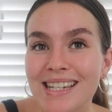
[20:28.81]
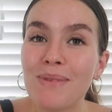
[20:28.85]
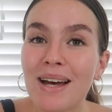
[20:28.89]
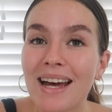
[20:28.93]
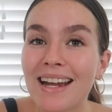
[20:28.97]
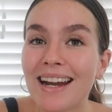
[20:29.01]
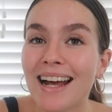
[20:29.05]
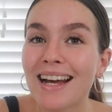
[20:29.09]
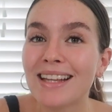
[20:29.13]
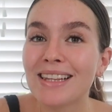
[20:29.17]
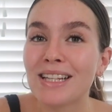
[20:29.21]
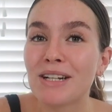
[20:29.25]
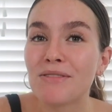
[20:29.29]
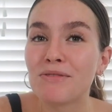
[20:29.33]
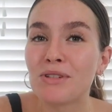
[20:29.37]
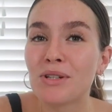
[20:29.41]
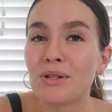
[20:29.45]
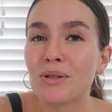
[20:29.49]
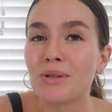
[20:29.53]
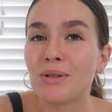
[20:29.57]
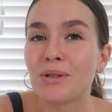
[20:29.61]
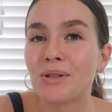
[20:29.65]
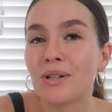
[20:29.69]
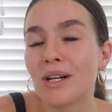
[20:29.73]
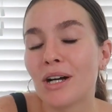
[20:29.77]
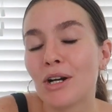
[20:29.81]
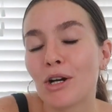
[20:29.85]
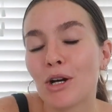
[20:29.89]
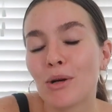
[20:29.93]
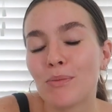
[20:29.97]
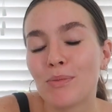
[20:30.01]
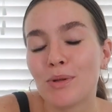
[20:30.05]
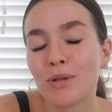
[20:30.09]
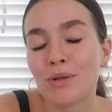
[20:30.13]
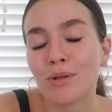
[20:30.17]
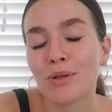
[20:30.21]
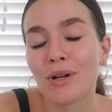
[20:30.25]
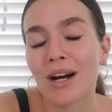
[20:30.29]
But I love you all. I
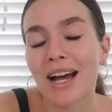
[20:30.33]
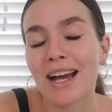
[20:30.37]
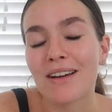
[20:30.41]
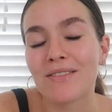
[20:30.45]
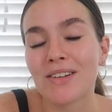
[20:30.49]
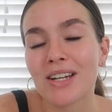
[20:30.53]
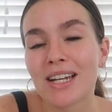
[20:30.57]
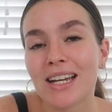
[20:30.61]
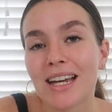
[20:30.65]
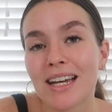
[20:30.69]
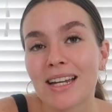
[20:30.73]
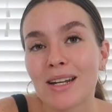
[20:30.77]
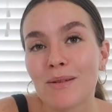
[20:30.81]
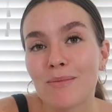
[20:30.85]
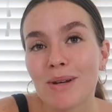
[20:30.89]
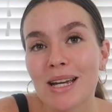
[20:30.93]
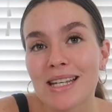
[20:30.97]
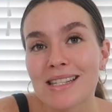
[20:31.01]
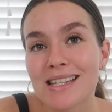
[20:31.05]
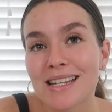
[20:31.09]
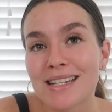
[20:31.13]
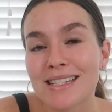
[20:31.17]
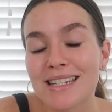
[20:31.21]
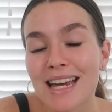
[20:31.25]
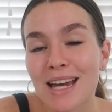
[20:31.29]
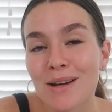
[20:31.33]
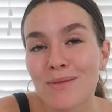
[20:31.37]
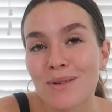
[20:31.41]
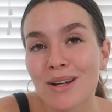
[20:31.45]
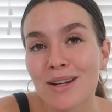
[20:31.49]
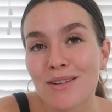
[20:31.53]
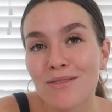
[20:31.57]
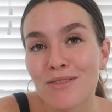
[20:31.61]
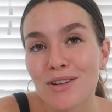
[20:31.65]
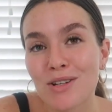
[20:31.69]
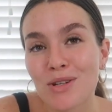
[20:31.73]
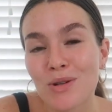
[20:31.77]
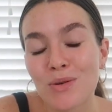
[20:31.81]
hope you're having an amazing day
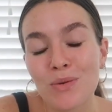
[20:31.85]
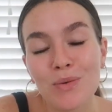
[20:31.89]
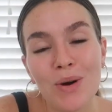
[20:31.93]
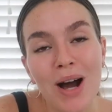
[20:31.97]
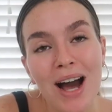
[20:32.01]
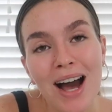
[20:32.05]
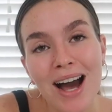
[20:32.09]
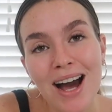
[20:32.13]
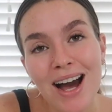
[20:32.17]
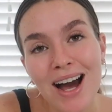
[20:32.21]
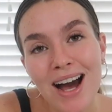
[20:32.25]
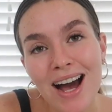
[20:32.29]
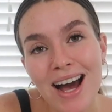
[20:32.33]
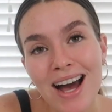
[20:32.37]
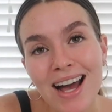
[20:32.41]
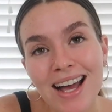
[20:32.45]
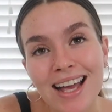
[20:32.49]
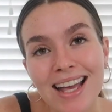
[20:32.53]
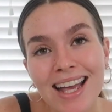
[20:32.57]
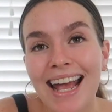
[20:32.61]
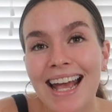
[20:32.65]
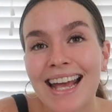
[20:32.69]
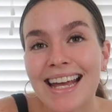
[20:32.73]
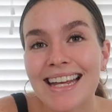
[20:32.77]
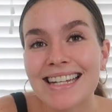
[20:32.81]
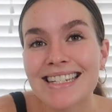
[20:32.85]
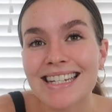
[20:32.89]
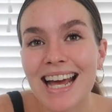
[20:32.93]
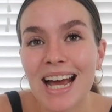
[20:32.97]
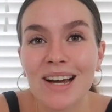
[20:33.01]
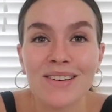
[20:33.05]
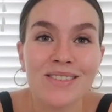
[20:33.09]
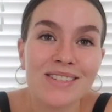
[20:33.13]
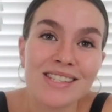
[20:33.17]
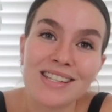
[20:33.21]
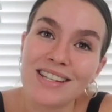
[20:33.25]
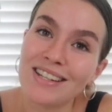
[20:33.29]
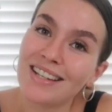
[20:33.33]
wherever you are, and I
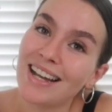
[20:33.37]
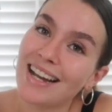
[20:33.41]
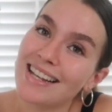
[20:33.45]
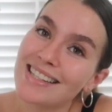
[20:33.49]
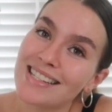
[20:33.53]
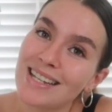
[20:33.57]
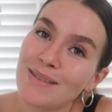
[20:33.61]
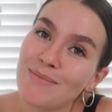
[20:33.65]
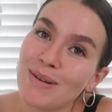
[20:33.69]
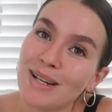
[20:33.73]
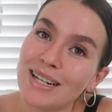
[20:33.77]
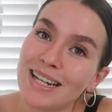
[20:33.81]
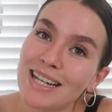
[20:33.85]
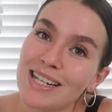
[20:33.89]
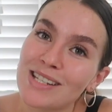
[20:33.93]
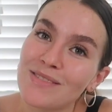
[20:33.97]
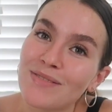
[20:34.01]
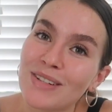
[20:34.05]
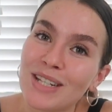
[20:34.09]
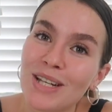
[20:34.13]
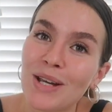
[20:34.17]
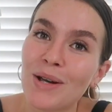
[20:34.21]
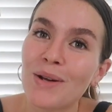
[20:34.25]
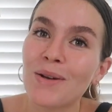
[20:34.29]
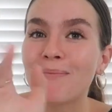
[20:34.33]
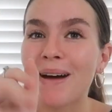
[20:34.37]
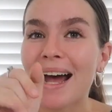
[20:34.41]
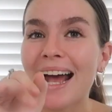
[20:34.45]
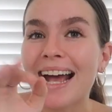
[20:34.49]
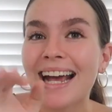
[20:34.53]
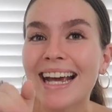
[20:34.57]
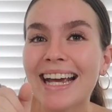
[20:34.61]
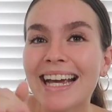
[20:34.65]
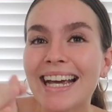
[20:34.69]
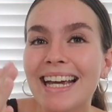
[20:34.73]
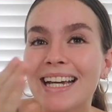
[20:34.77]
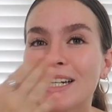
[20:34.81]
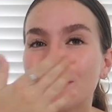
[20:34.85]
will see you guys in my next video.
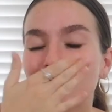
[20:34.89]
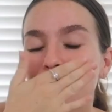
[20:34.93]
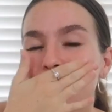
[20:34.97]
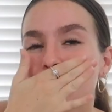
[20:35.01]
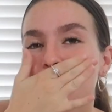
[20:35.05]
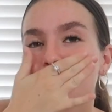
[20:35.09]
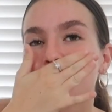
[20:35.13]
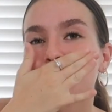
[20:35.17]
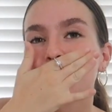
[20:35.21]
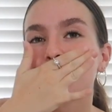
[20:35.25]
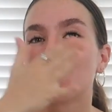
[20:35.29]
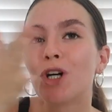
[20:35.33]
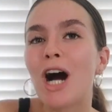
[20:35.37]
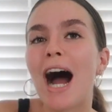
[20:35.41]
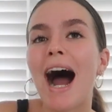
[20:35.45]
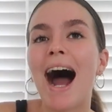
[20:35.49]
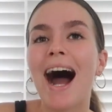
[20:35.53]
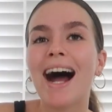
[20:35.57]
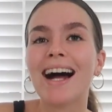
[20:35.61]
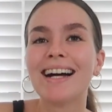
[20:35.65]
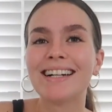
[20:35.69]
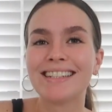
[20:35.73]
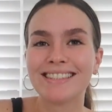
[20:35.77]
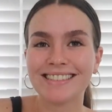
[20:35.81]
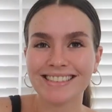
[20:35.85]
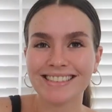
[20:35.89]
Bye! Mwah.